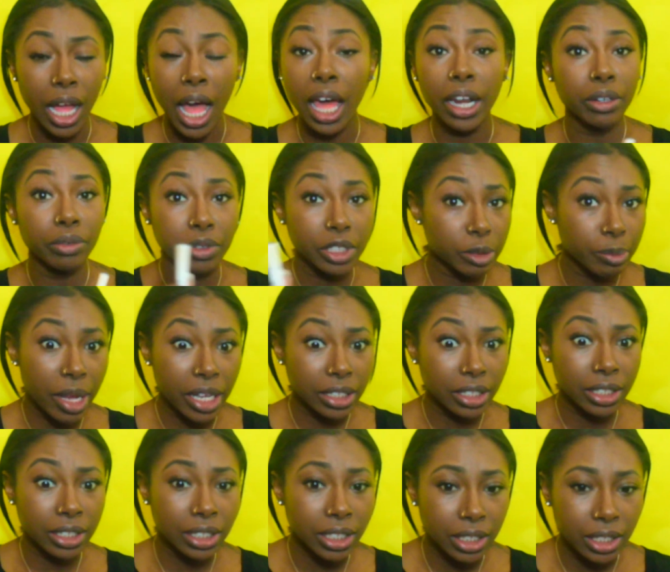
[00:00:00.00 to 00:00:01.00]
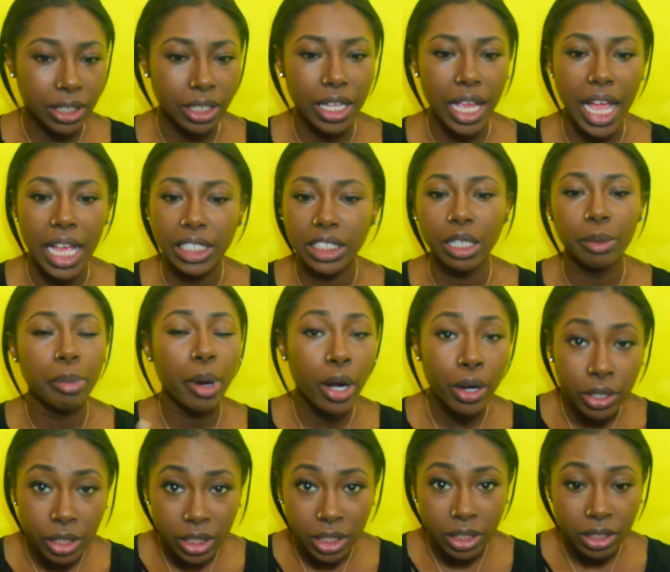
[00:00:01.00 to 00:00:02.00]
I don't respect this nigga. As a
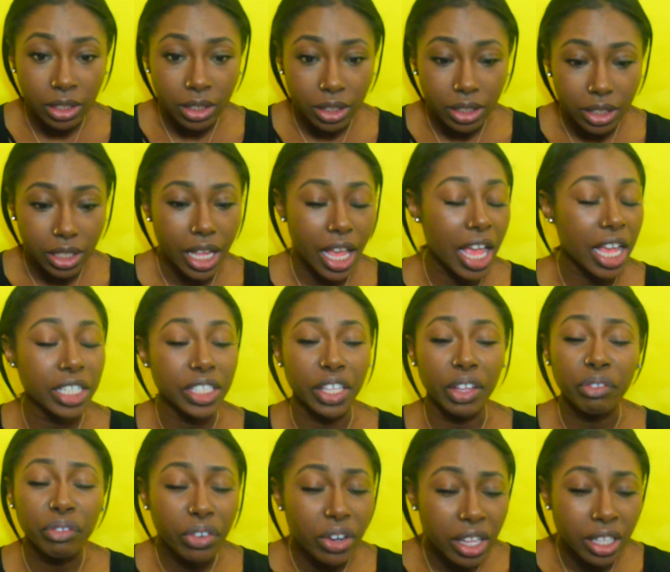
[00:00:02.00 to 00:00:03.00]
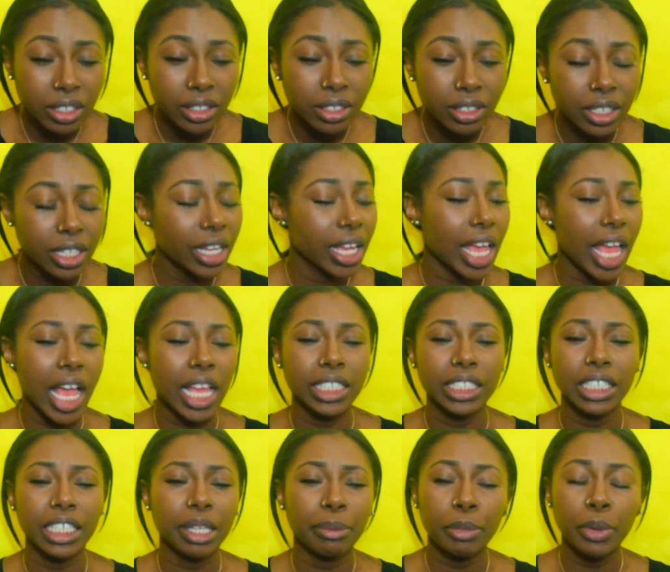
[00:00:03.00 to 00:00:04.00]
person, as a friend,
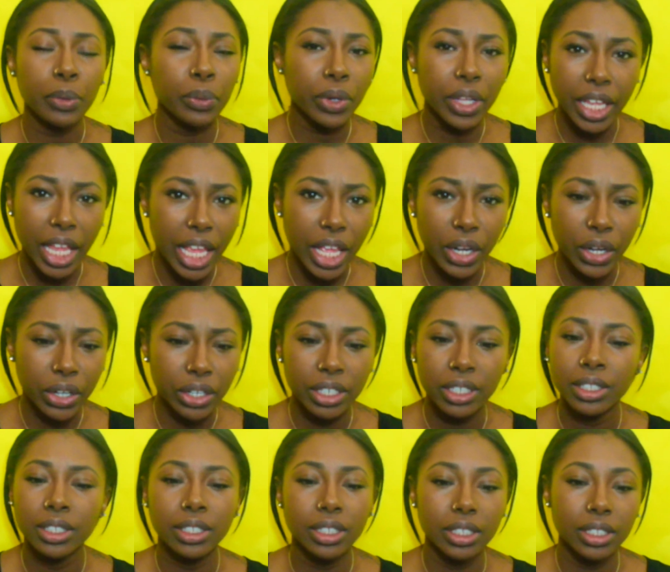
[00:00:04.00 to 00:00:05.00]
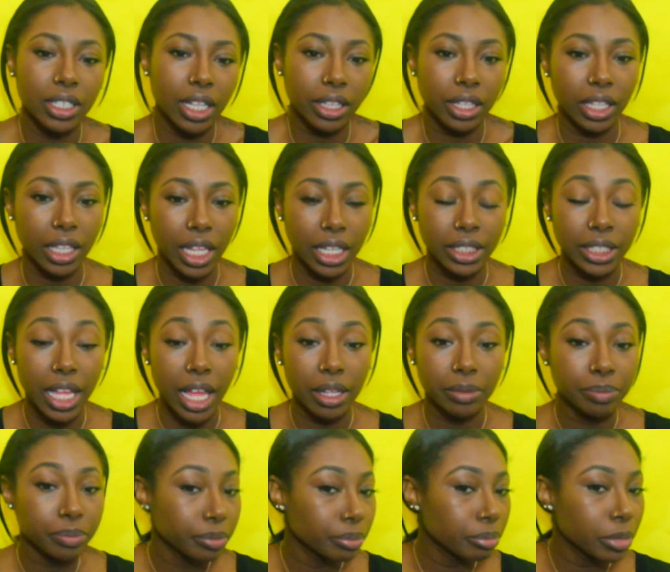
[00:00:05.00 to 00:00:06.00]
as a communicator. Nothing like
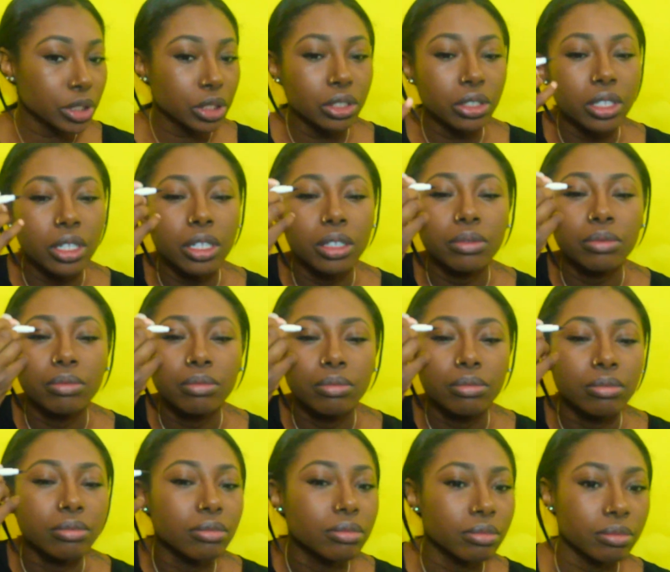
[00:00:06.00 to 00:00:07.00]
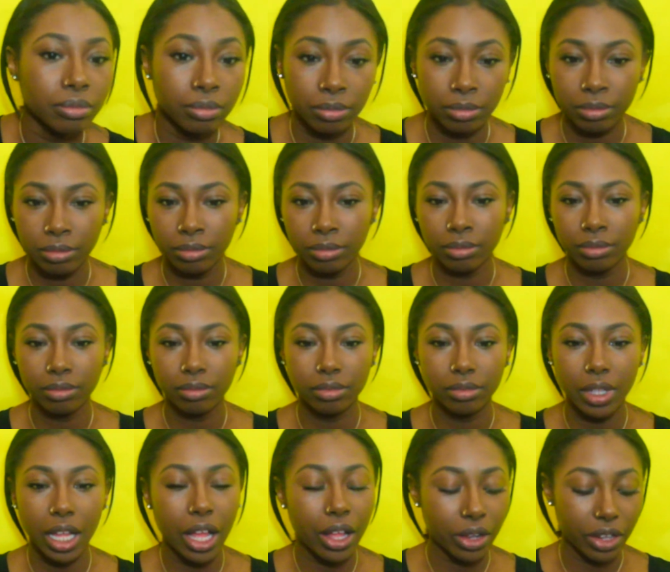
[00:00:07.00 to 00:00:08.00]
that. But, you know. I don't
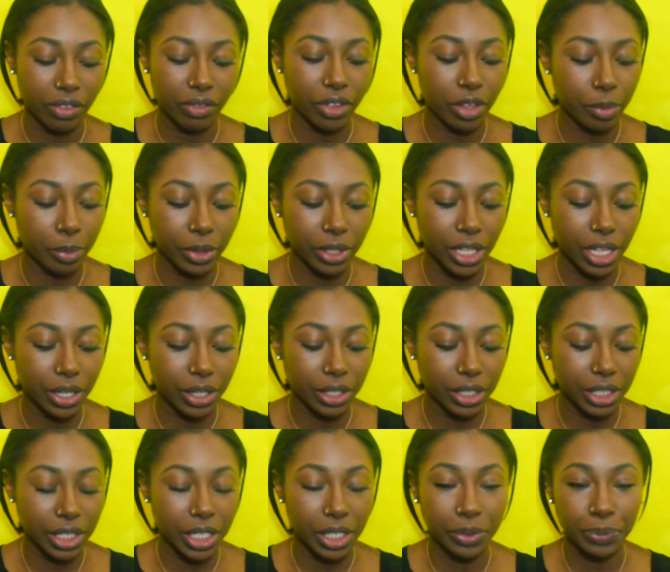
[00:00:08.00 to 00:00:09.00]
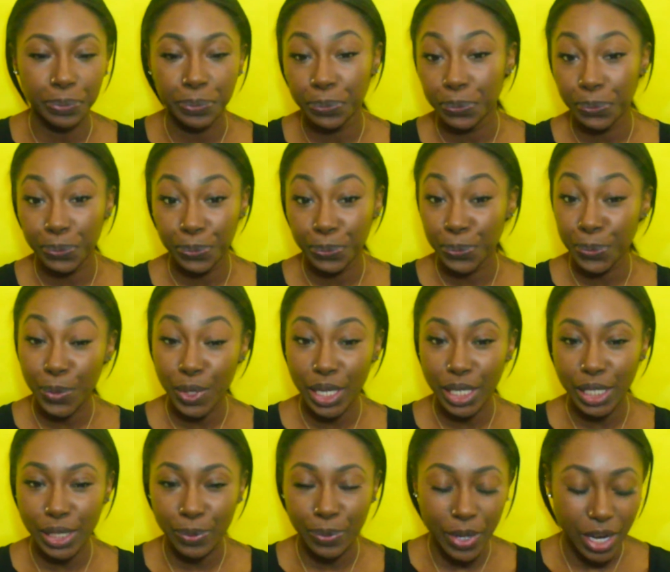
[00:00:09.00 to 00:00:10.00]
even know what that on there.
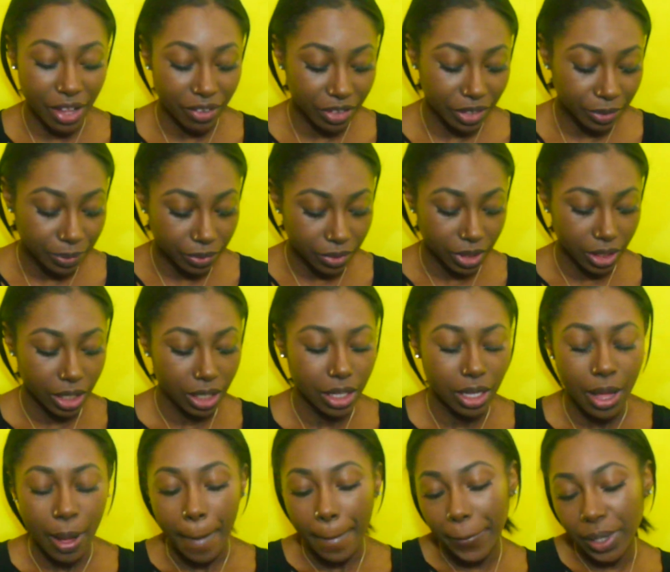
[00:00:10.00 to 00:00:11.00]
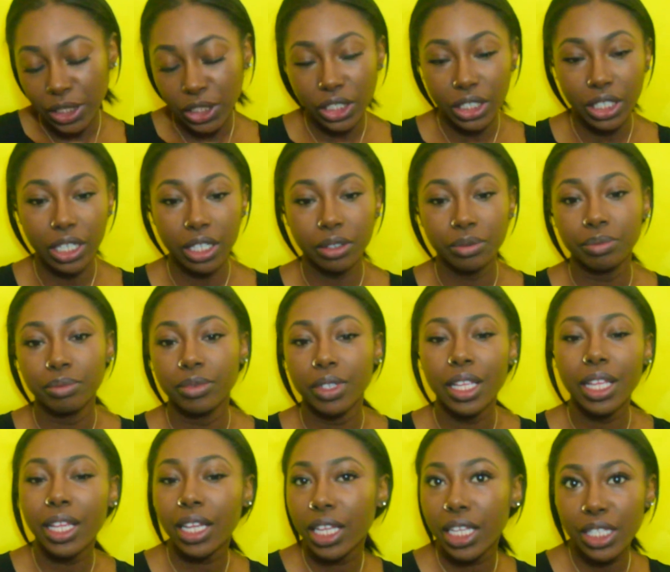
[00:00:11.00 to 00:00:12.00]
It's whatever. But, you know,
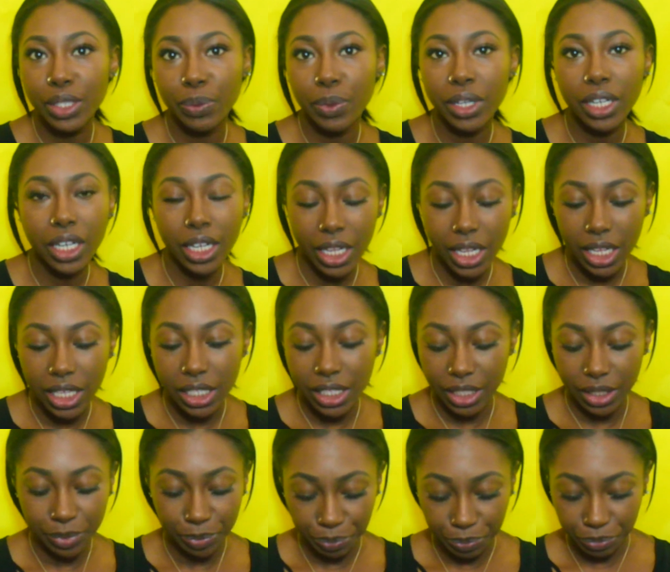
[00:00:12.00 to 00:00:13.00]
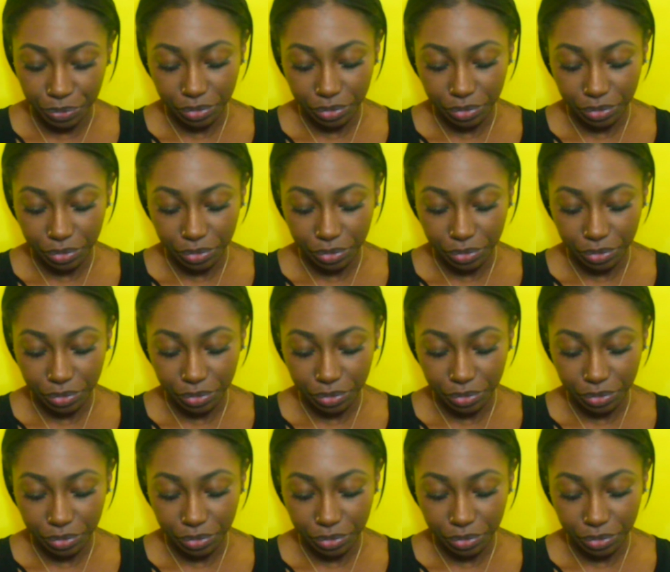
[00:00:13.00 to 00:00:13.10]
it is what it is.